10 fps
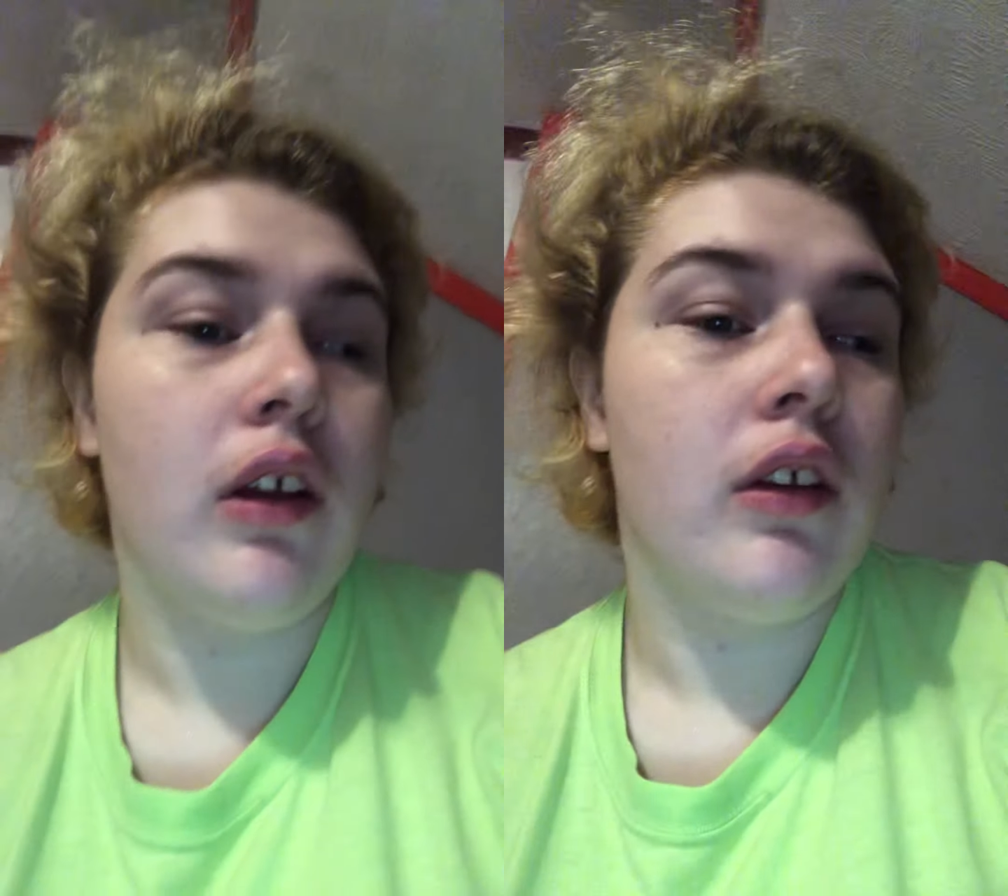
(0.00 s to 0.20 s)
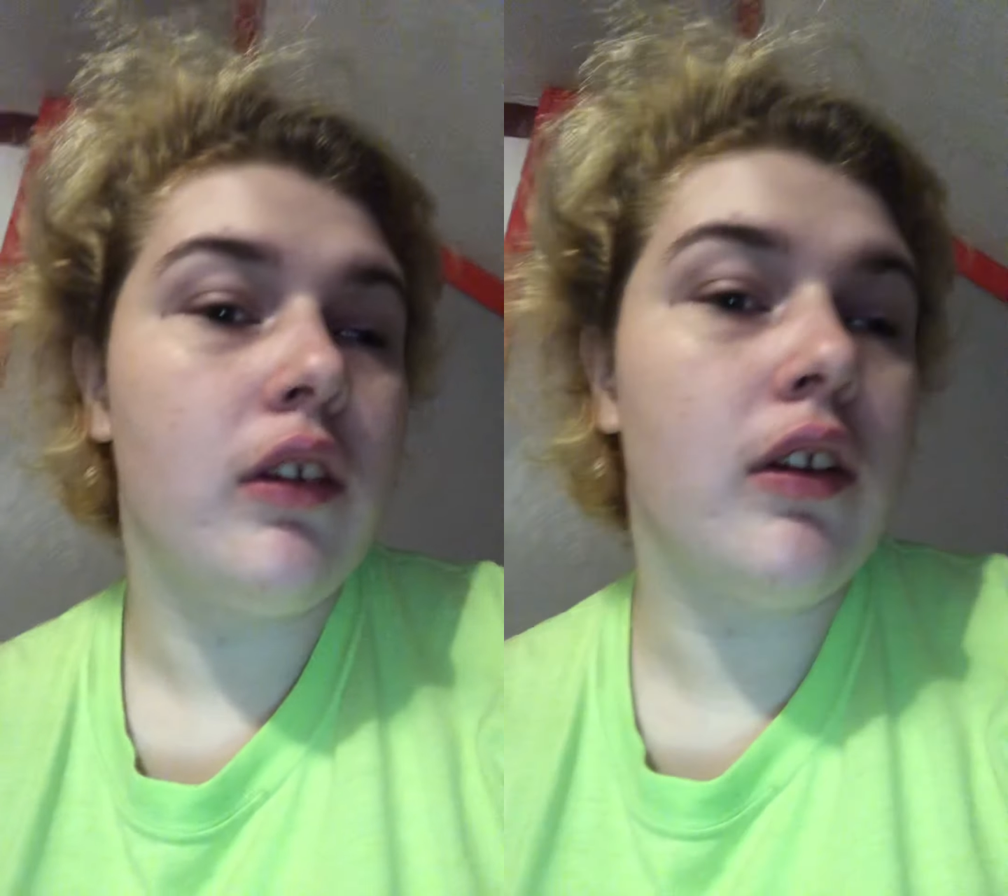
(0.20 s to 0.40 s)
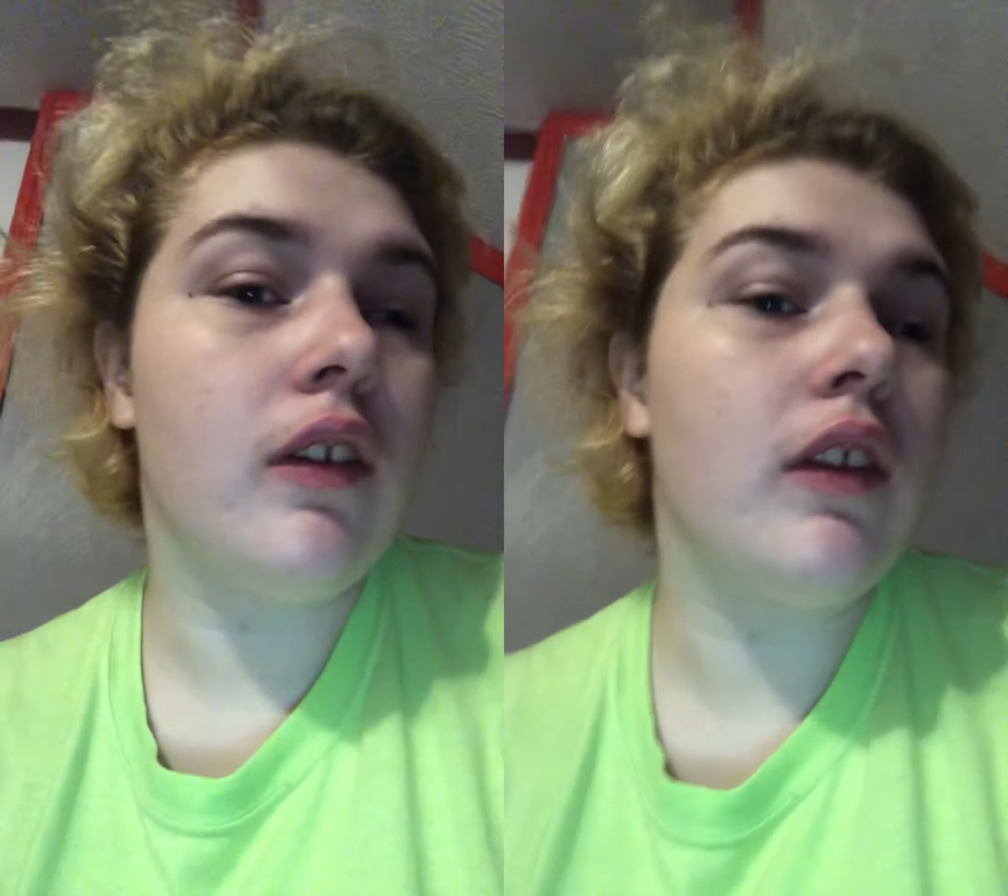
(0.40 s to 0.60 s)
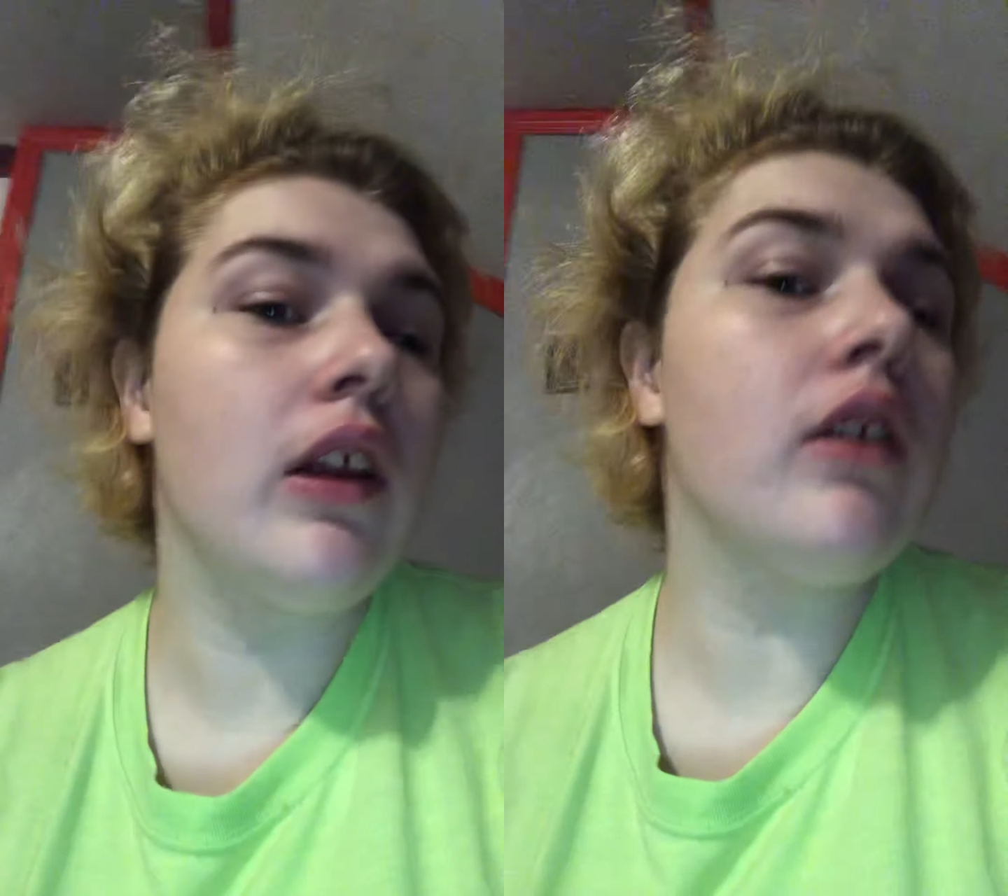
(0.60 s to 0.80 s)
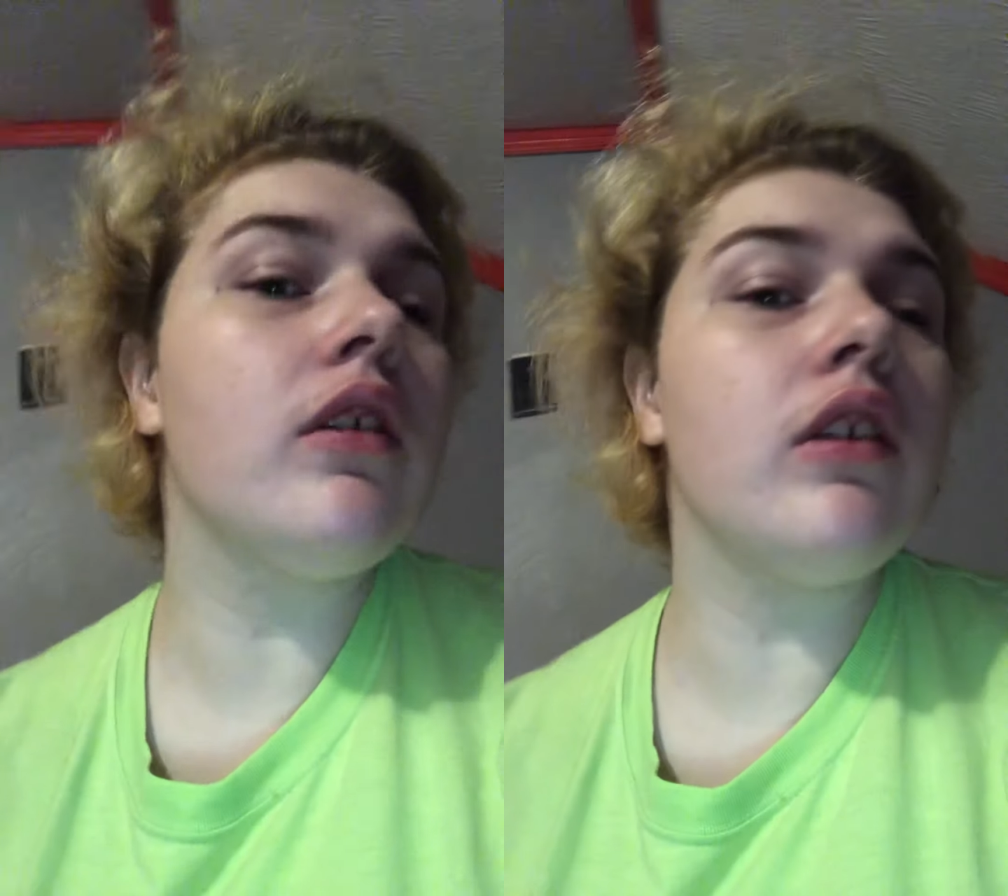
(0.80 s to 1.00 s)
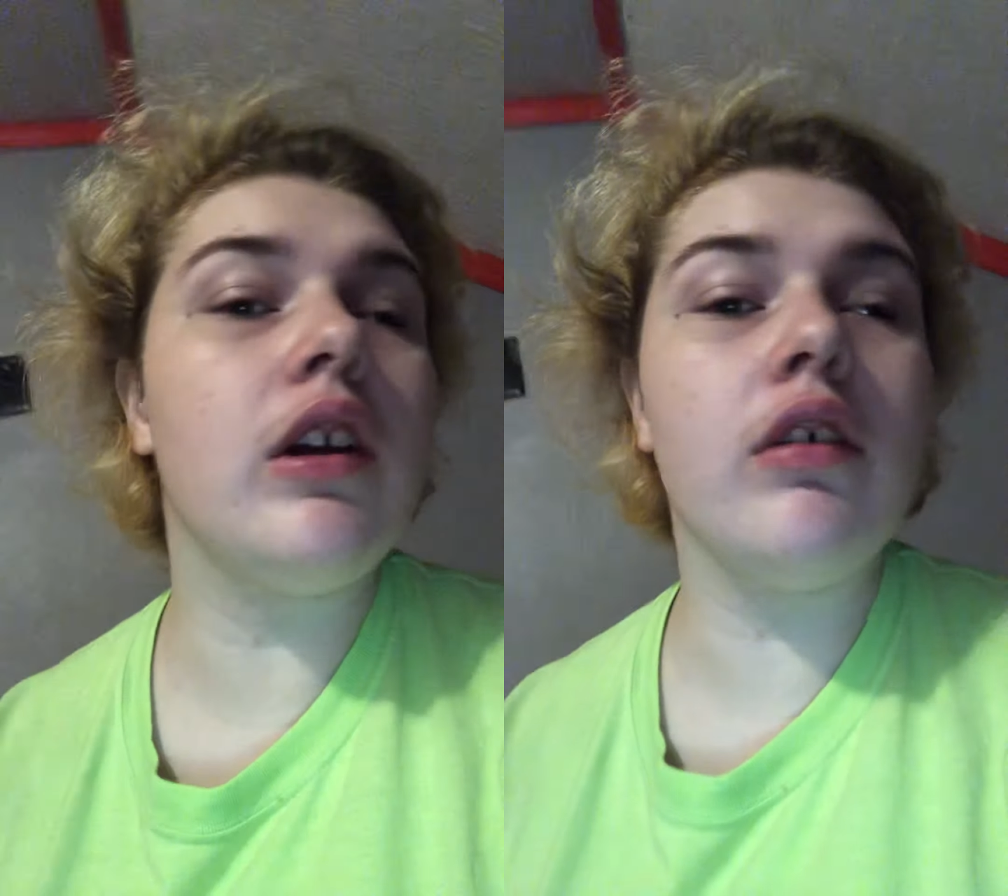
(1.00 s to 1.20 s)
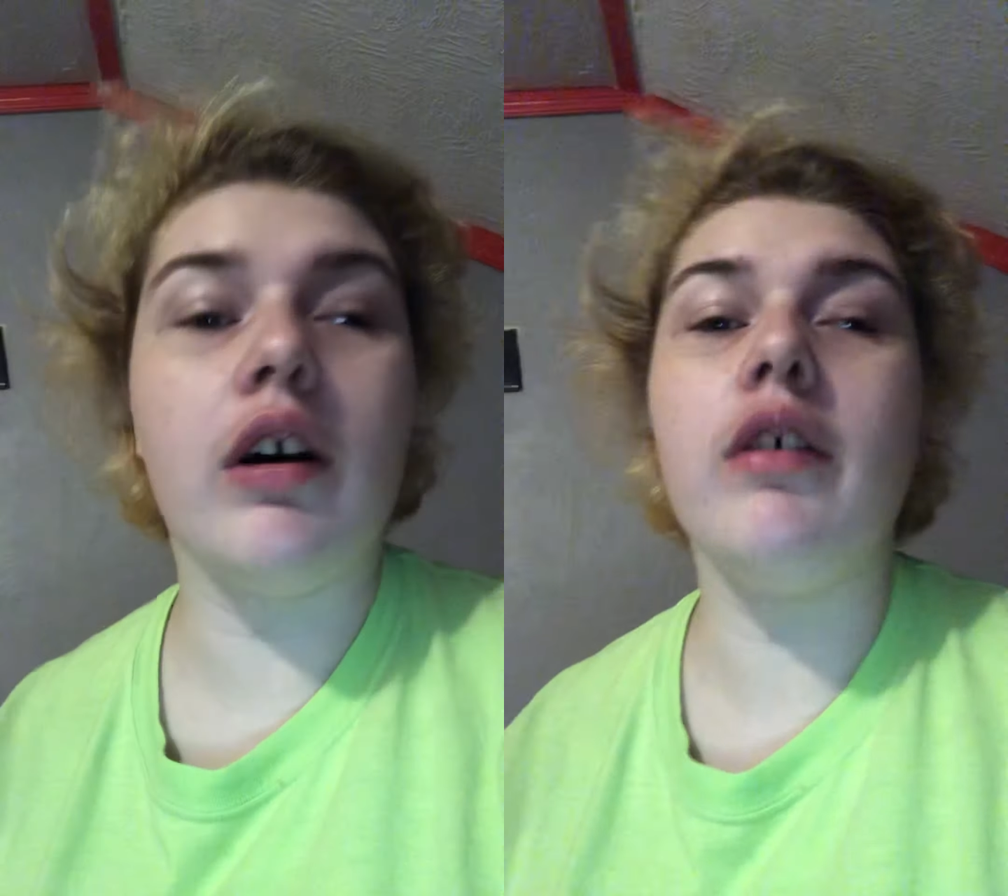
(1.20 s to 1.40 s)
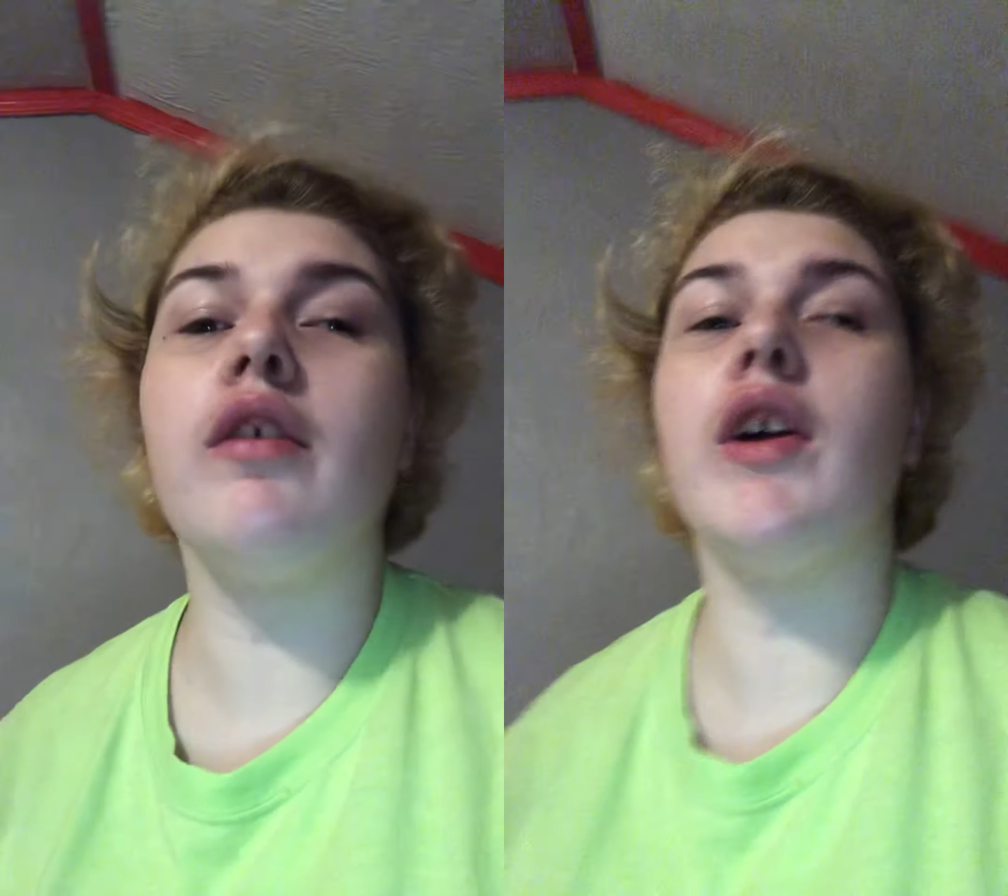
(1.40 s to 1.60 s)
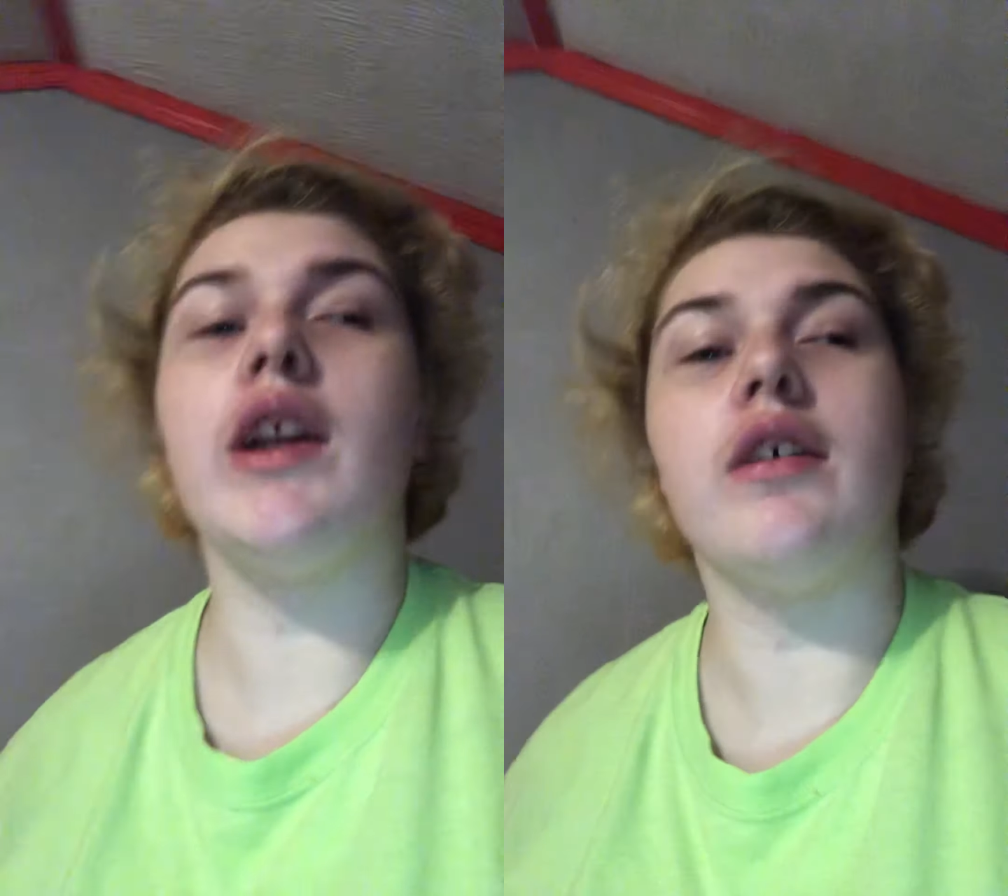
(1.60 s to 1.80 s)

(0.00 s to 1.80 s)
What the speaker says: something you elevator